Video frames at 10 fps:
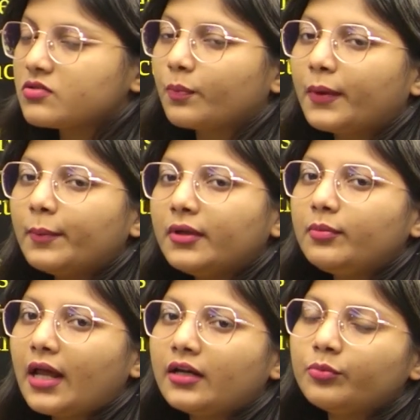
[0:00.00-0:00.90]
People,
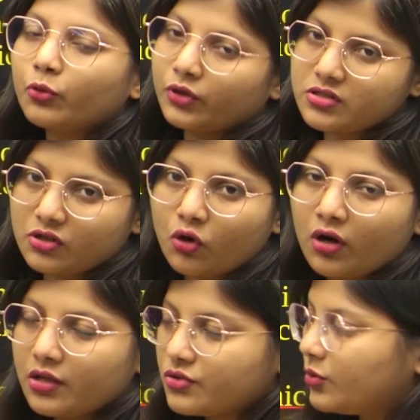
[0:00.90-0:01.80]
planet, progress re kaun
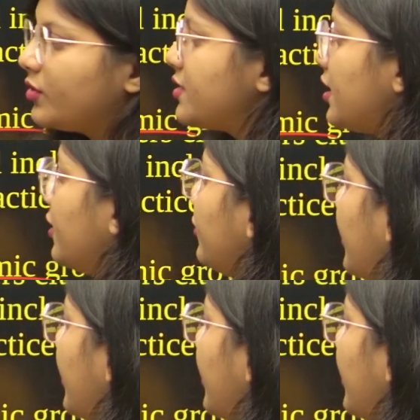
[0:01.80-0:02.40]
aschi, that